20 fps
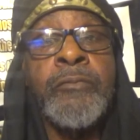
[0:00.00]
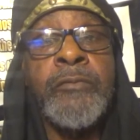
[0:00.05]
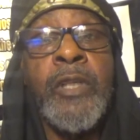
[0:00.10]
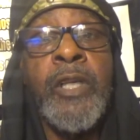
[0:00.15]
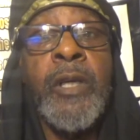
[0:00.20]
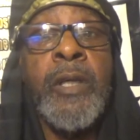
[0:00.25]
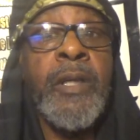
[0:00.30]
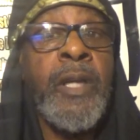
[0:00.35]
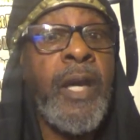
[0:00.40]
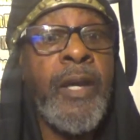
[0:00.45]

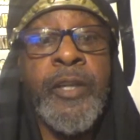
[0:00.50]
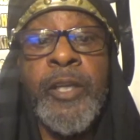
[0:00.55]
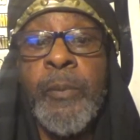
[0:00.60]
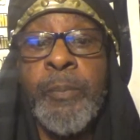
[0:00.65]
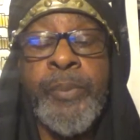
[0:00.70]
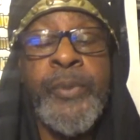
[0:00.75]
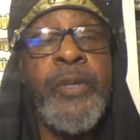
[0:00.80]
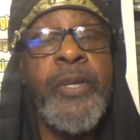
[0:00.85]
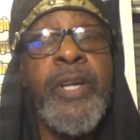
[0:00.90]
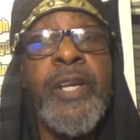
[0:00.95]
And now they
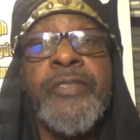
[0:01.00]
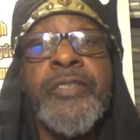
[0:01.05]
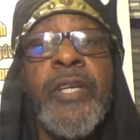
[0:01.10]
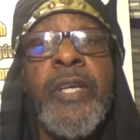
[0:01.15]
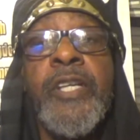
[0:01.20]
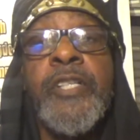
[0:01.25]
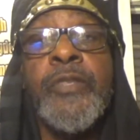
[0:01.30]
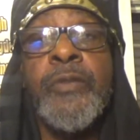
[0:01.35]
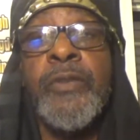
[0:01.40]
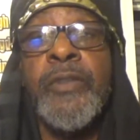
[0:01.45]
appeared as an
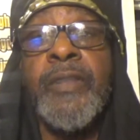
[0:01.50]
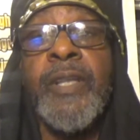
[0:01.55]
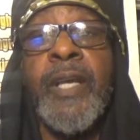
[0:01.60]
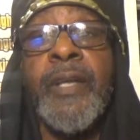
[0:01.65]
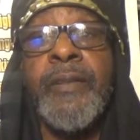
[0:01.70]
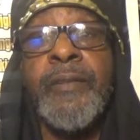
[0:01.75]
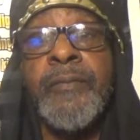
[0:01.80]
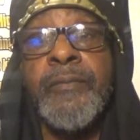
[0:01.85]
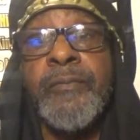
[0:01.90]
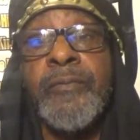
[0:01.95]
angel of
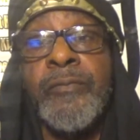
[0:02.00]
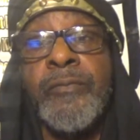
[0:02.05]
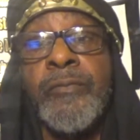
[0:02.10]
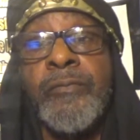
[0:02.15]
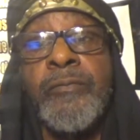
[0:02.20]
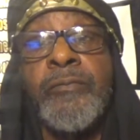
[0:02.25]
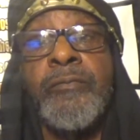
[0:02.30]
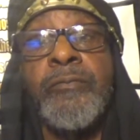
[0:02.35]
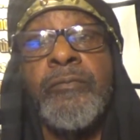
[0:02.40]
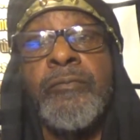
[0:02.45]
light.
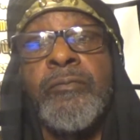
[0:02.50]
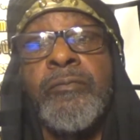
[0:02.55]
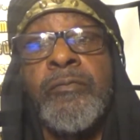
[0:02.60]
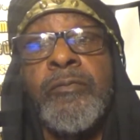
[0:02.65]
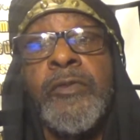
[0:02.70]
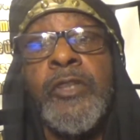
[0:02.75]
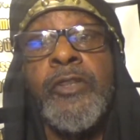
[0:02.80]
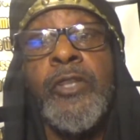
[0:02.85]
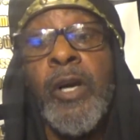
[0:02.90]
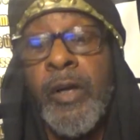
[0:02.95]

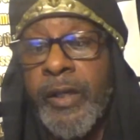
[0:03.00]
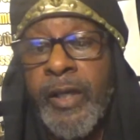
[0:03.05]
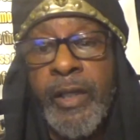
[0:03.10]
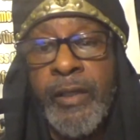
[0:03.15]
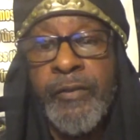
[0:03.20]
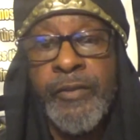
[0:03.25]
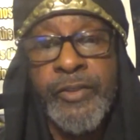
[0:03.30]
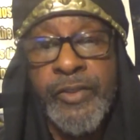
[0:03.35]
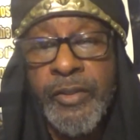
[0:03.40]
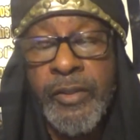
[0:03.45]
And y'all can't
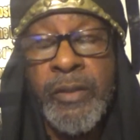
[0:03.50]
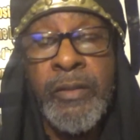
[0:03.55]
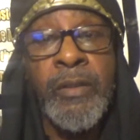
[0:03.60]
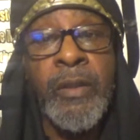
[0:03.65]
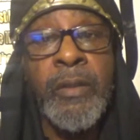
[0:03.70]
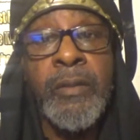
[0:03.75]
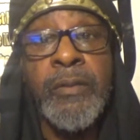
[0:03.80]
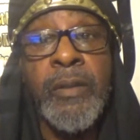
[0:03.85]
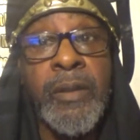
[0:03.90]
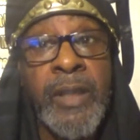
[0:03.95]
even see
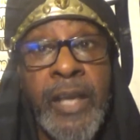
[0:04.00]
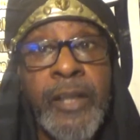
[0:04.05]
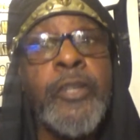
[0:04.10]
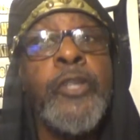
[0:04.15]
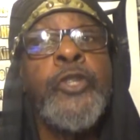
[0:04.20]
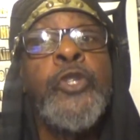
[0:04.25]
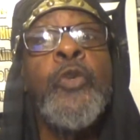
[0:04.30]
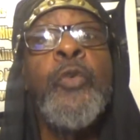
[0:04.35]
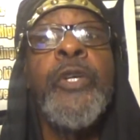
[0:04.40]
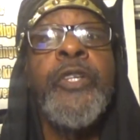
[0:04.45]
the light
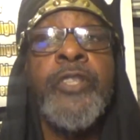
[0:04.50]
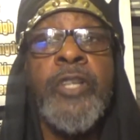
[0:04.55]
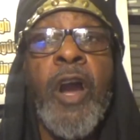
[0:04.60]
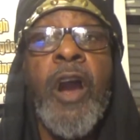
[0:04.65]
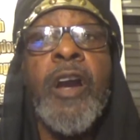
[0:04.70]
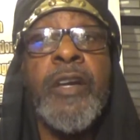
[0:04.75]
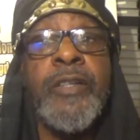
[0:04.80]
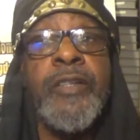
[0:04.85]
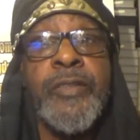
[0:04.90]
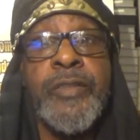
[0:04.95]
because you in
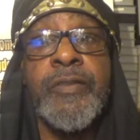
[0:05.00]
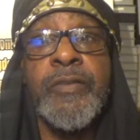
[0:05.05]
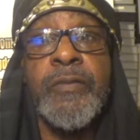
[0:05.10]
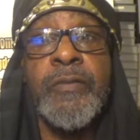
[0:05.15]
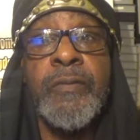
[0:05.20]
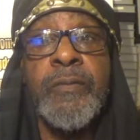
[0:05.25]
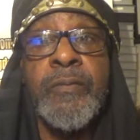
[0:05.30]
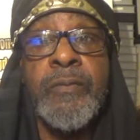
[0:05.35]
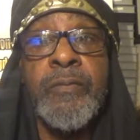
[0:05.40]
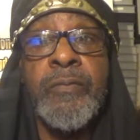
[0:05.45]
darkness.
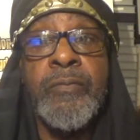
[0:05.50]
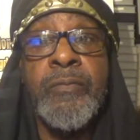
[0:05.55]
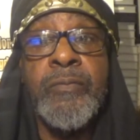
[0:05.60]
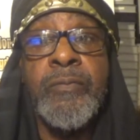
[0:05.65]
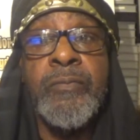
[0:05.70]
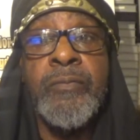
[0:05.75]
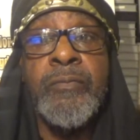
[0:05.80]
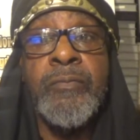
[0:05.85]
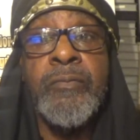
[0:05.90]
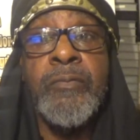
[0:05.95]

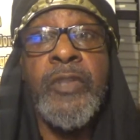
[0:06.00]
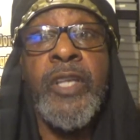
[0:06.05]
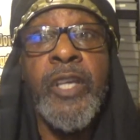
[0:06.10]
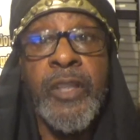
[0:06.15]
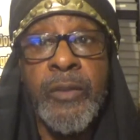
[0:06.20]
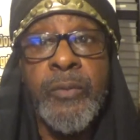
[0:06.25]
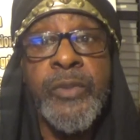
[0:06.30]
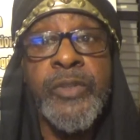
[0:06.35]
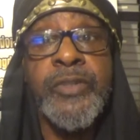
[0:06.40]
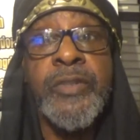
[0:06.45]

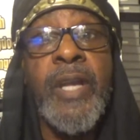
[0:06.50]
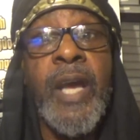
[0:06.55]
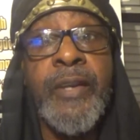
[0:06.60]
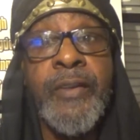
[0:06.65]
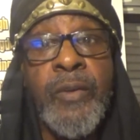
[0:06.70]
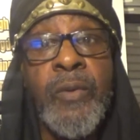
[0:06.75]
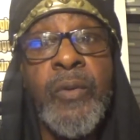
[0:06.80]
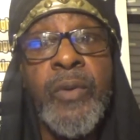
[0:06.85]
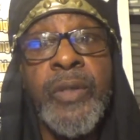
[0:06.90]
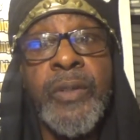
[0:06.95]
Ignorance,
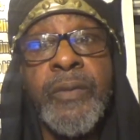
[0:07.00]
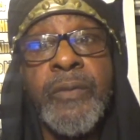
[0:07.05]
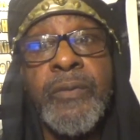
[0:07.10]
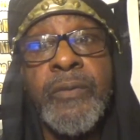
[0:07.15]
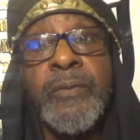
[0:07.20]
not knowing.